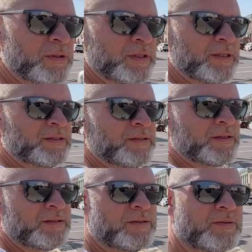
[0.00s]
That's a
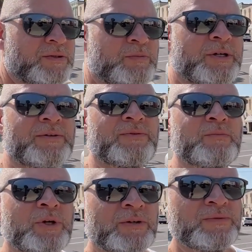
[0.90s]
nice little spot for
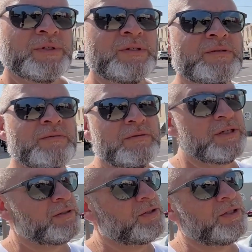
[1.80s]
breakfast,
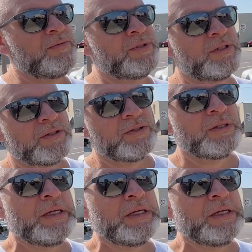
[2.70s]
lunch, even dinner.